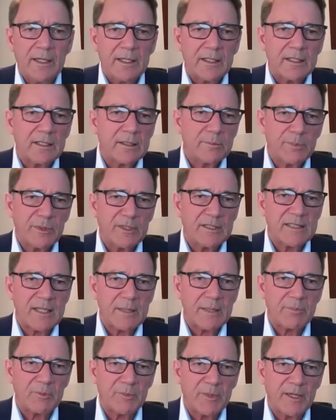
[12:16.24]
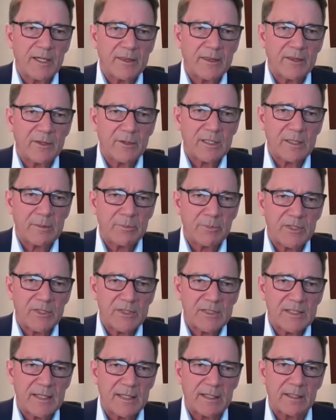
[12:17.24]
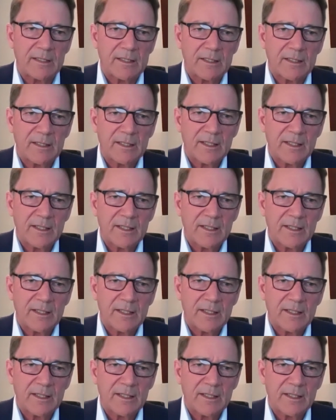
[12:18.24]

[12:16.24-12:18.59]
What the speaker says: it had built up about 30%.